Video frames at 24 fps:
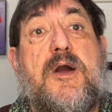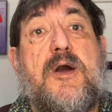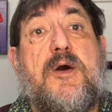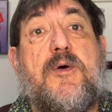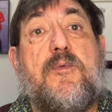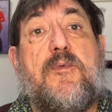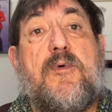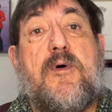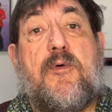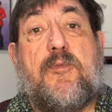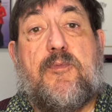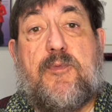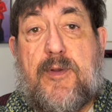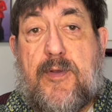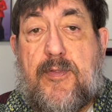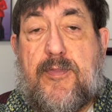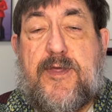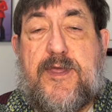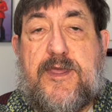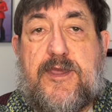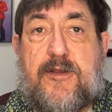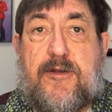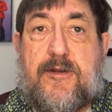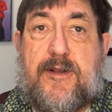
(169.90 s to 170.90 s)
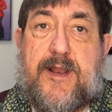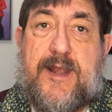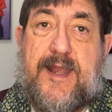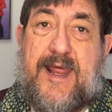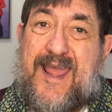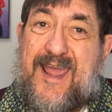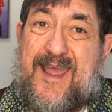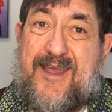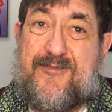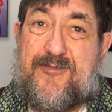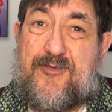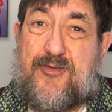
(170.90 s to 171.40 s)
Well, really, you're going
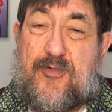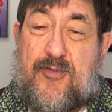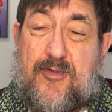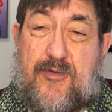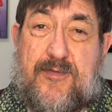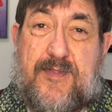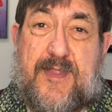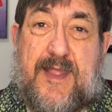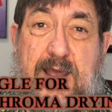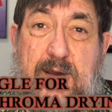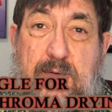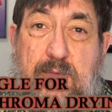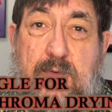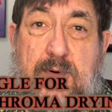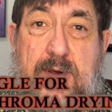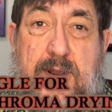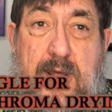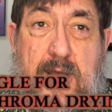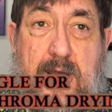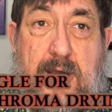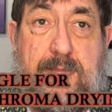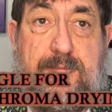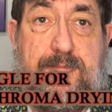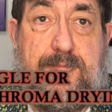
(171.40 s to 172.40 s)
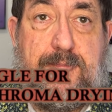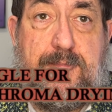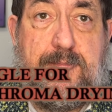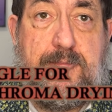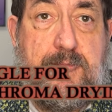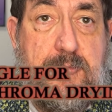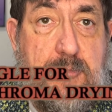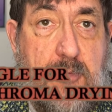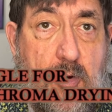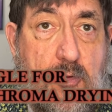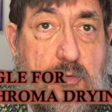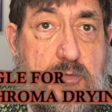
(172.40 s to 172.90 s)
to have to look that one up.
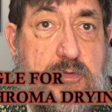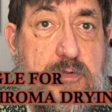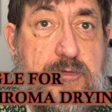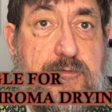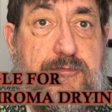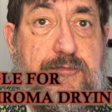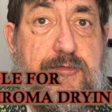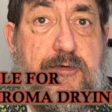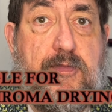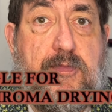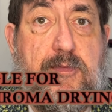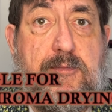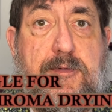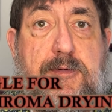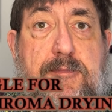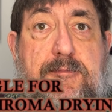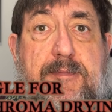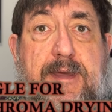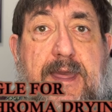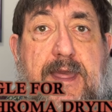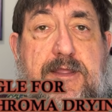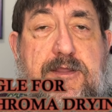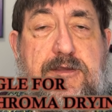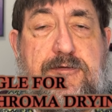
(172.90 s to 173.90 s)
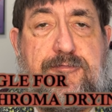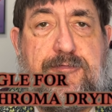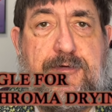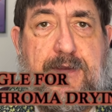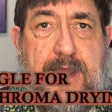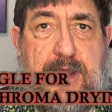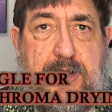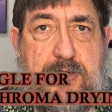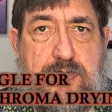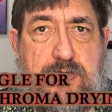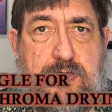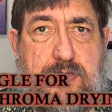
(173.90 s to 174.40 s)
Most filament
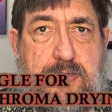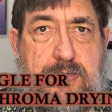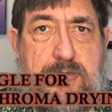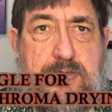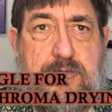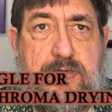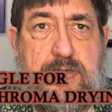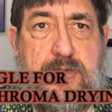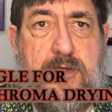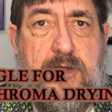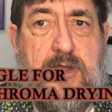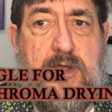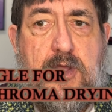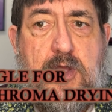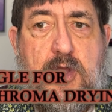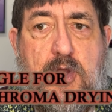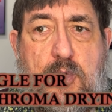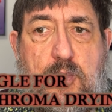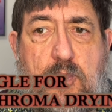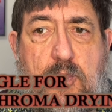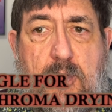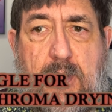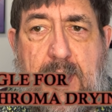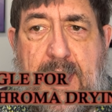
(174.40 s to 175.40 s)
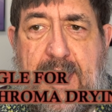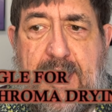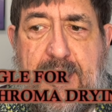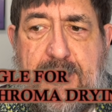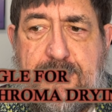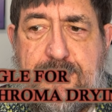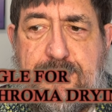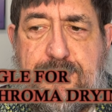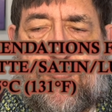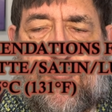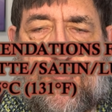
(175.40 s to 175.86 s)
manufacturers will have